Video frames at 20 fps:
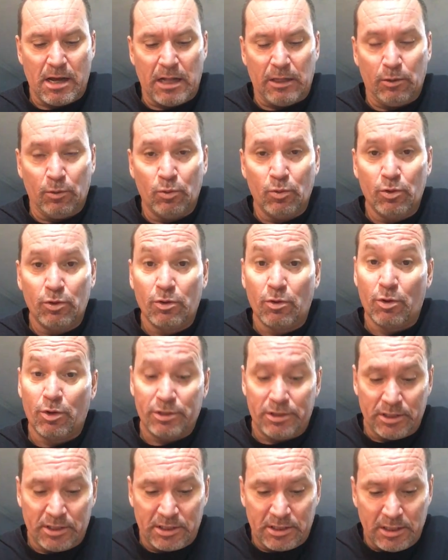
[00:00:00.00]
aluno or
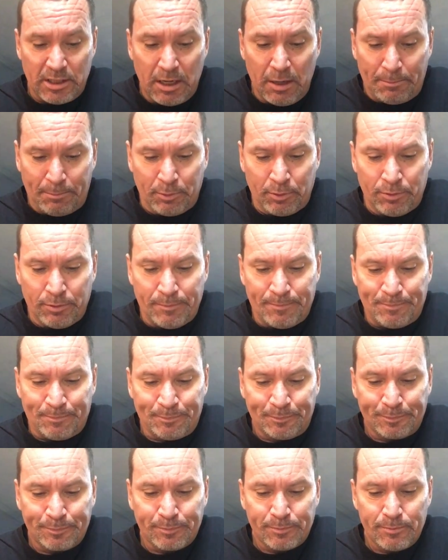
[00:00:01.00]
discipulo,
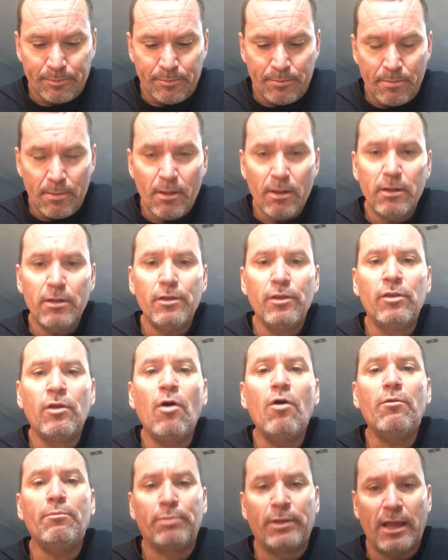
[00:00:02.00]

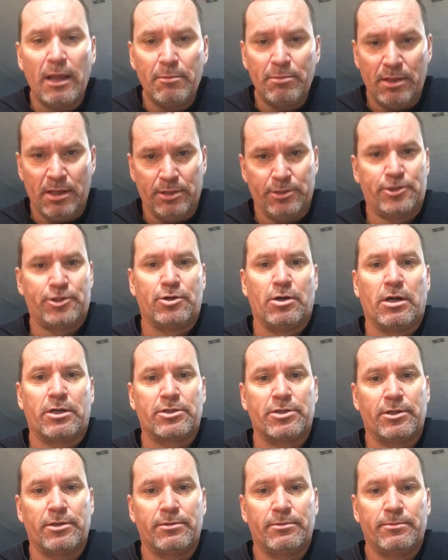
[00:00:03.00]
don't blame the
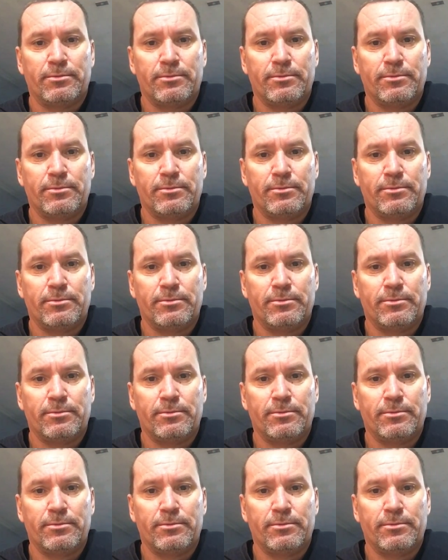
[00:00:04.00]
instructor.